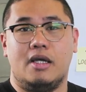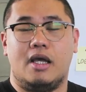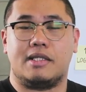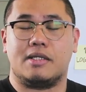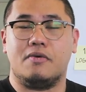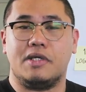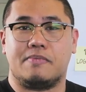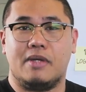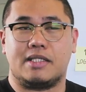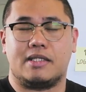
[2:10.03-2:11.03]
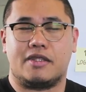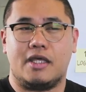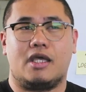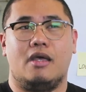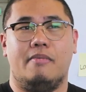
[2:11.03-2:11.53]
it's always best to
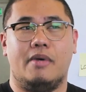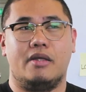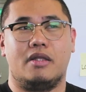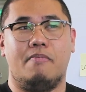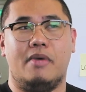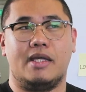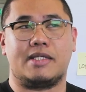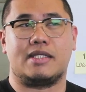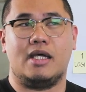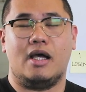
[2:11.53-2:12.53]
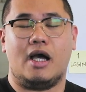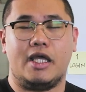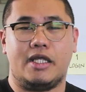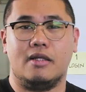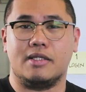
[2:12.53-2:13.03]
think about the best
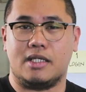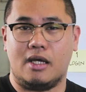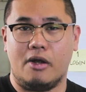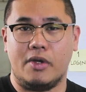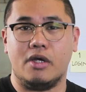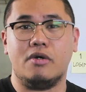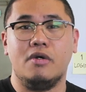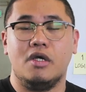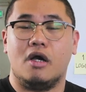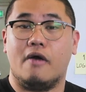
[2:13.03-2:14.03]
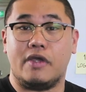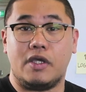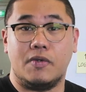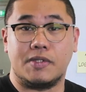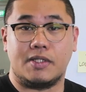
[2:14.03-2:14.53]
ideal scenario of a
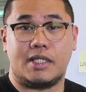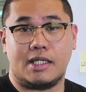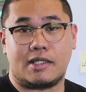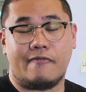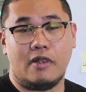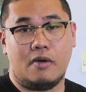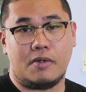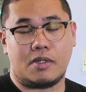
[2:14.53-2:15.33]
user test flow.